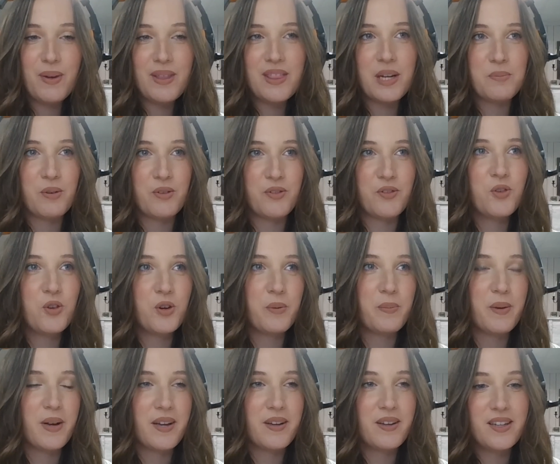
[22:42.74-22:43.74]
been there before,
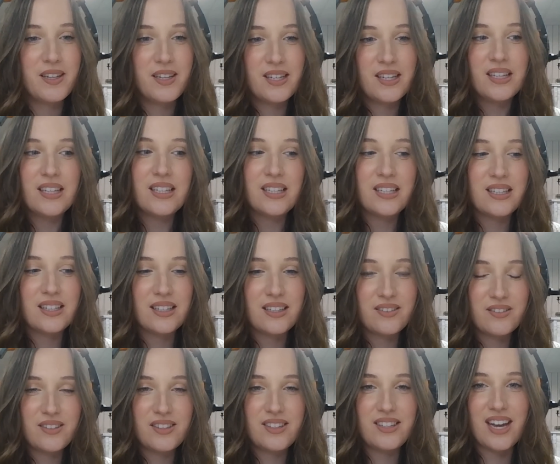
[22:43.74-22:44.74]
but
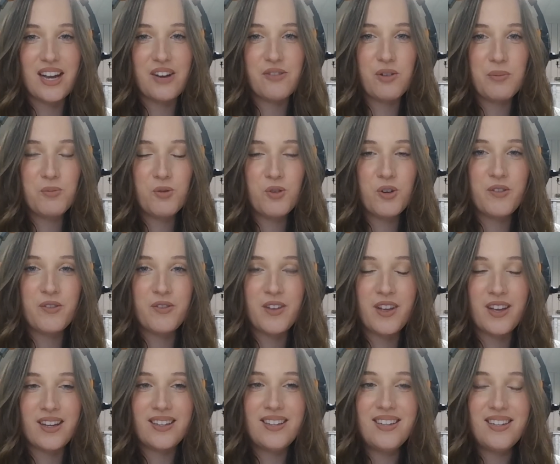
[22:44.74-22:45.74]
yeah, we're more of
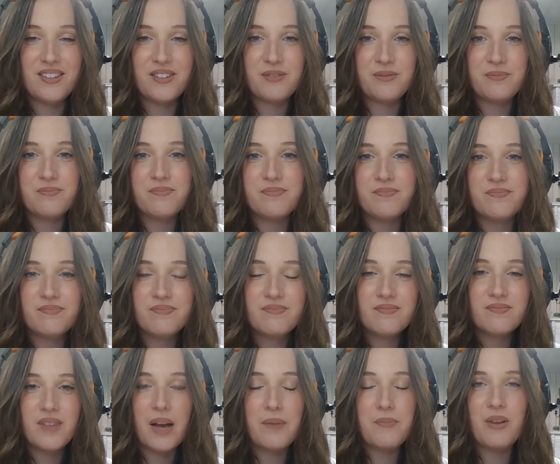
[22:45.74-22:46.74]
like, you know,
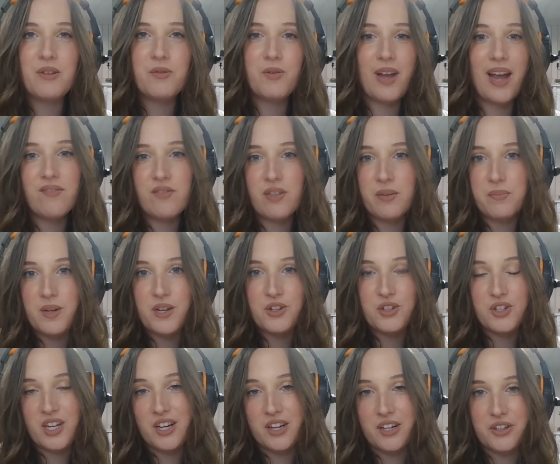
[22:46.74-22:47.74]
I mean, we have the
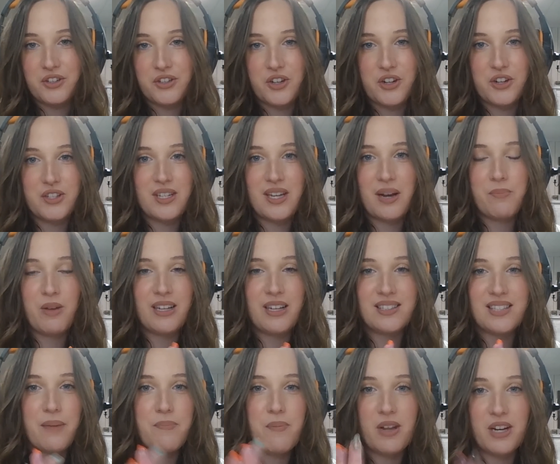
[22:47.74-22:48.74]
beach here in Jersey. I'm like
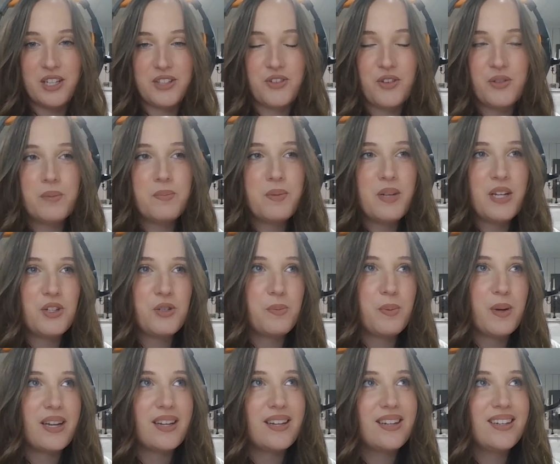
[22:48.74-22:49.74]
10 minutes from the beach,
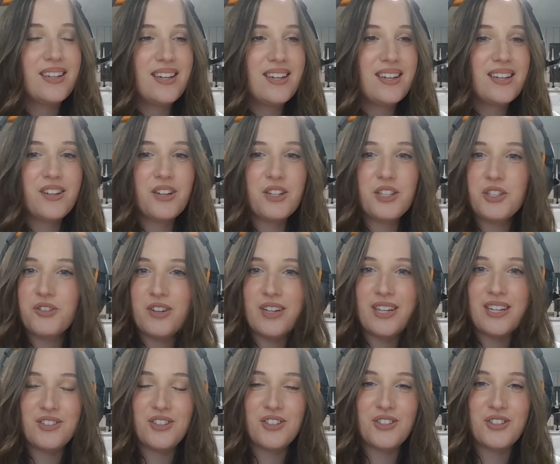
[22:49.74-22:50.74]
but Costa okay.
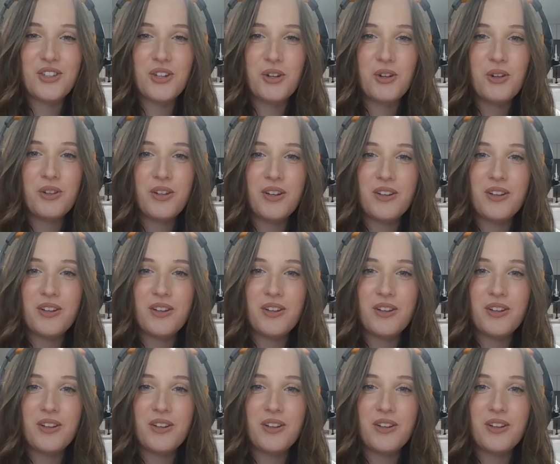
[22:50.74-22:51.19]
Rica is just a whole